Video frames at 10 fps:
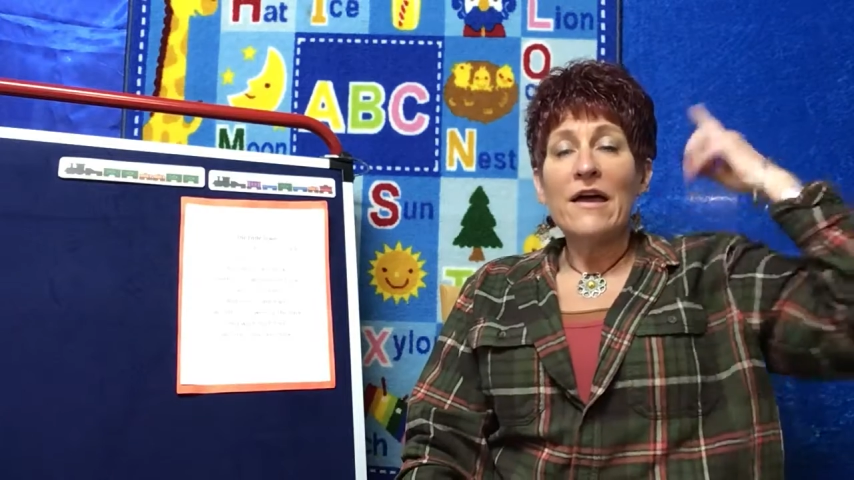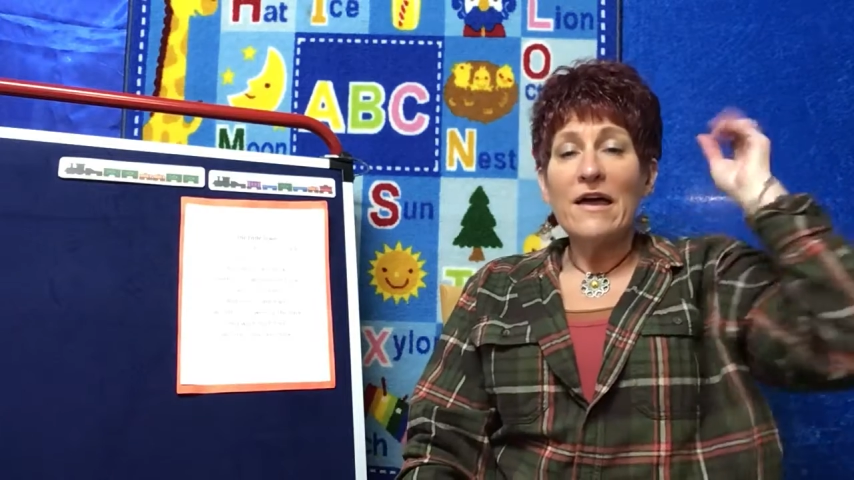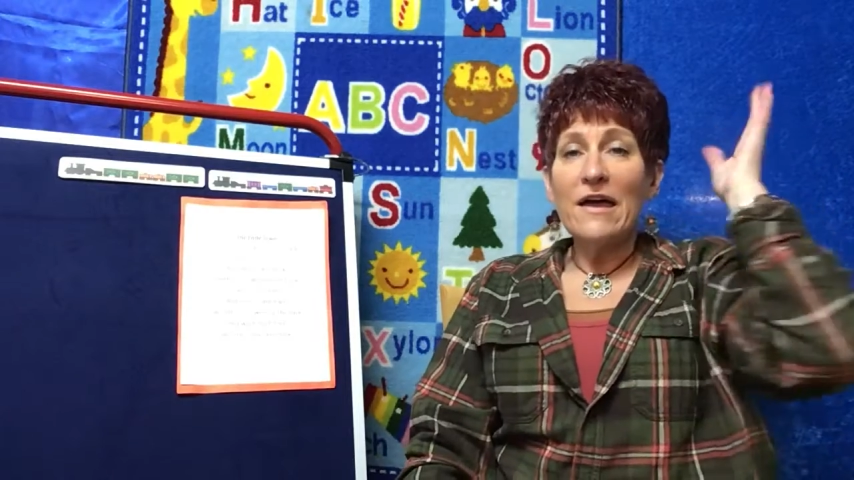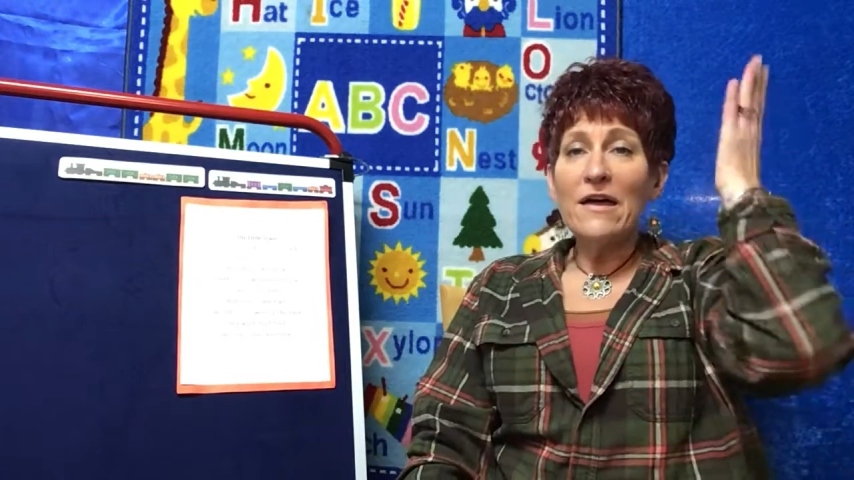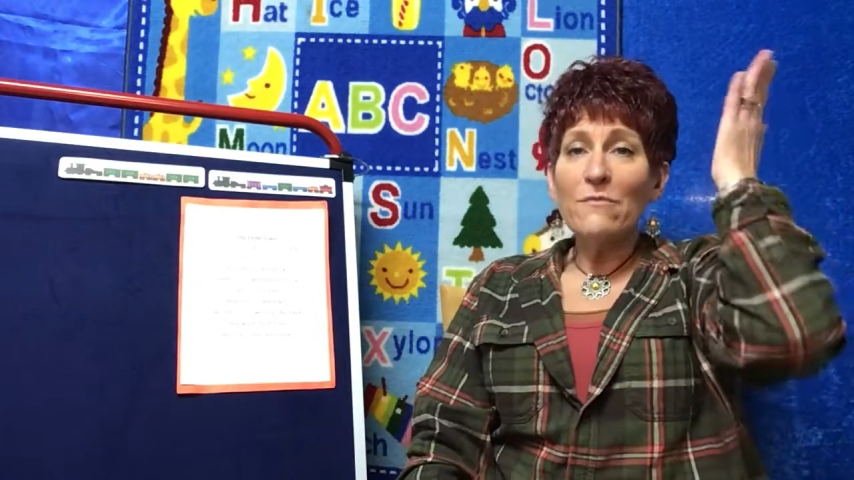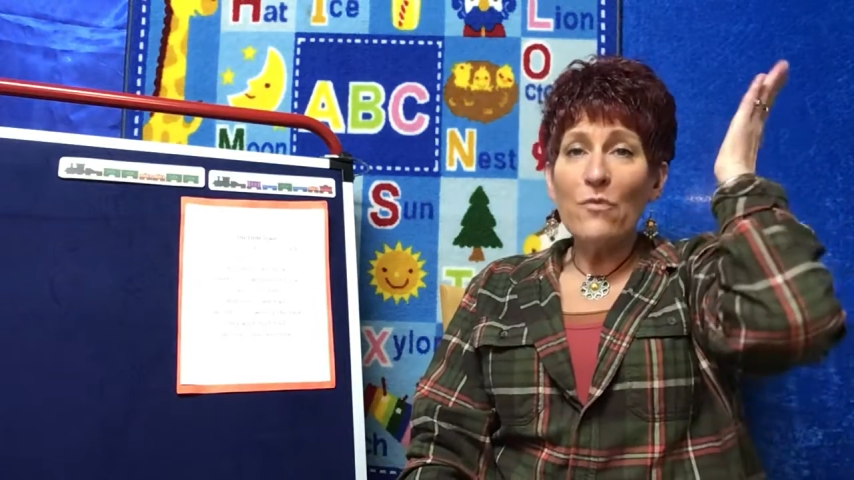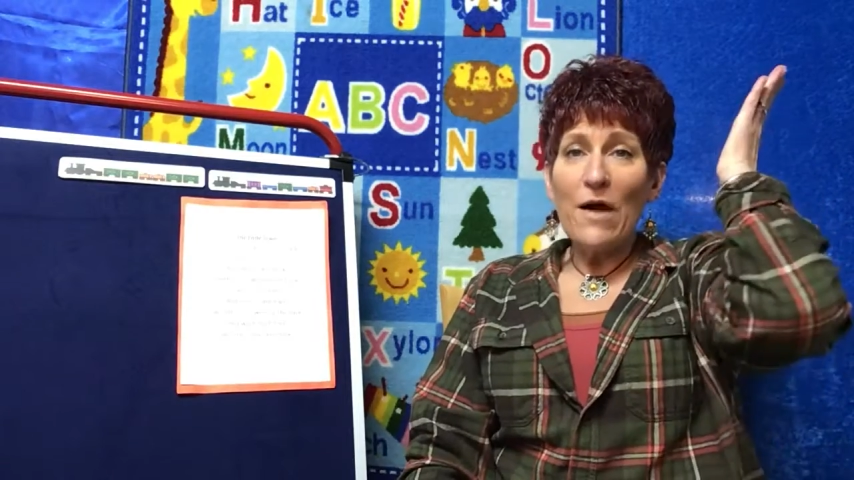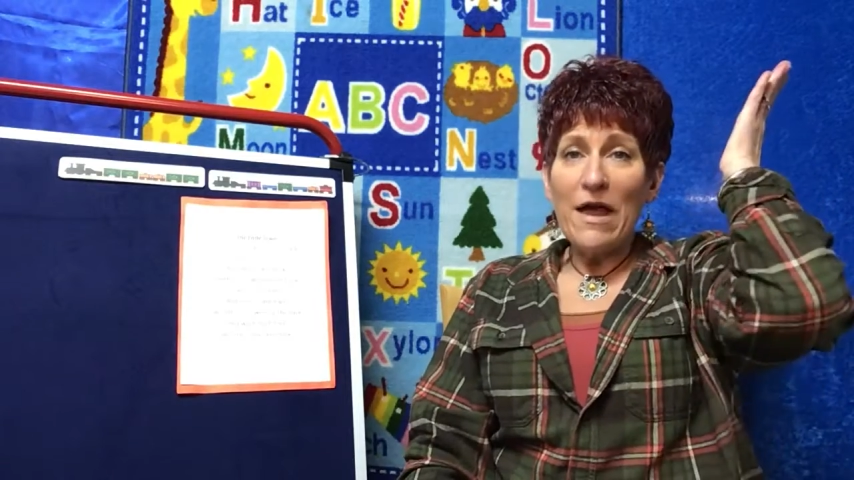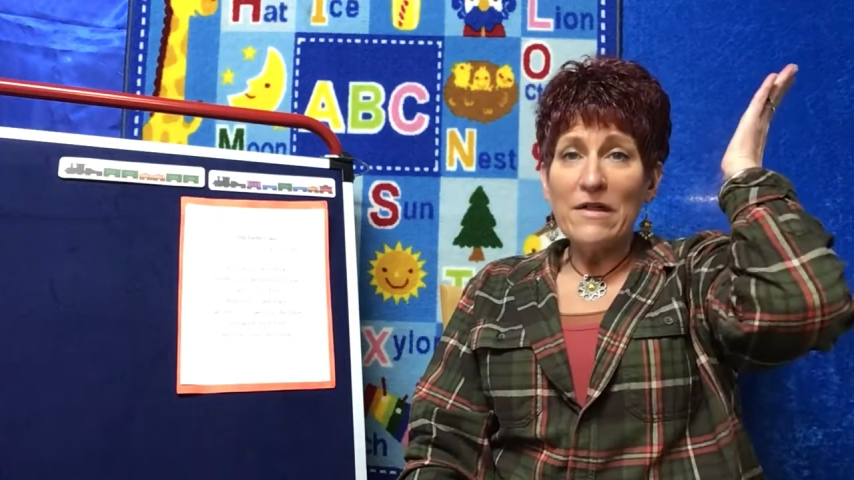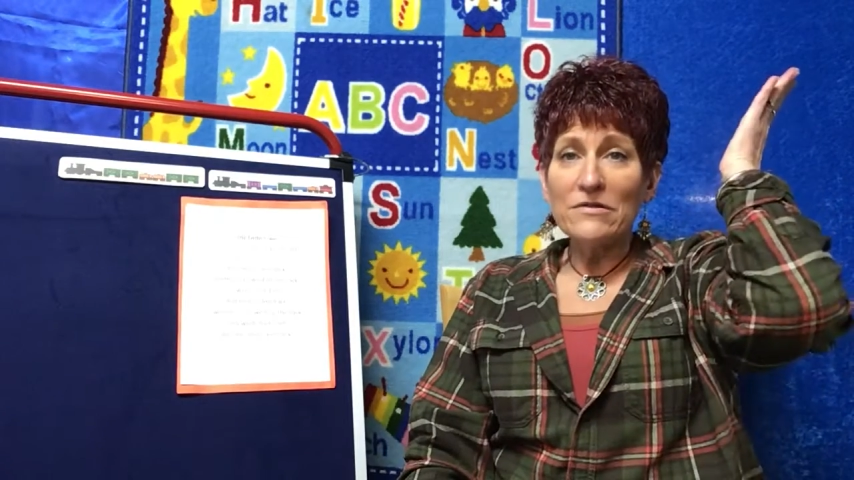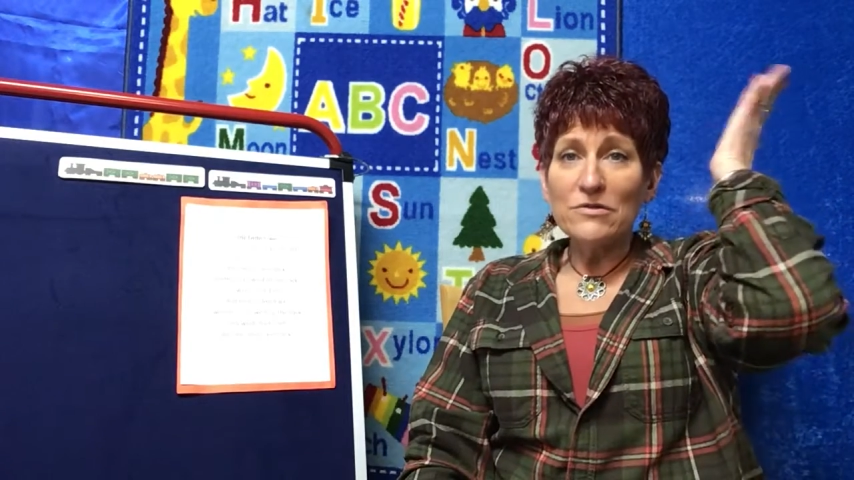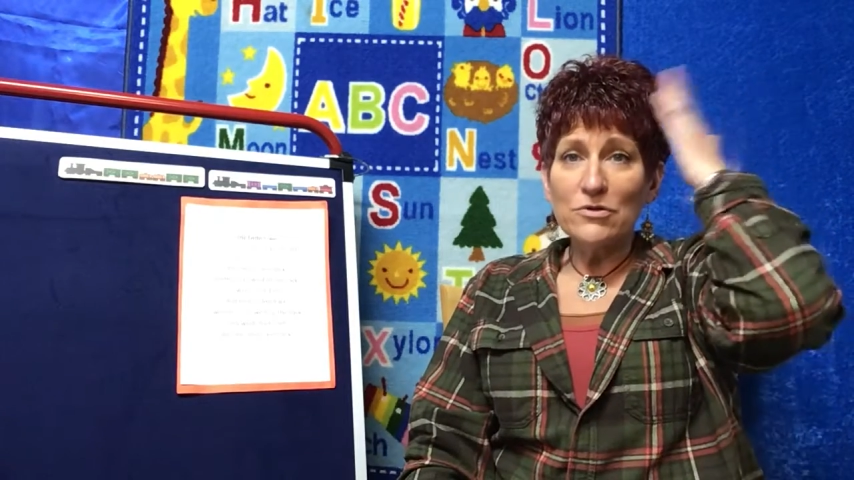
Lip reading: It went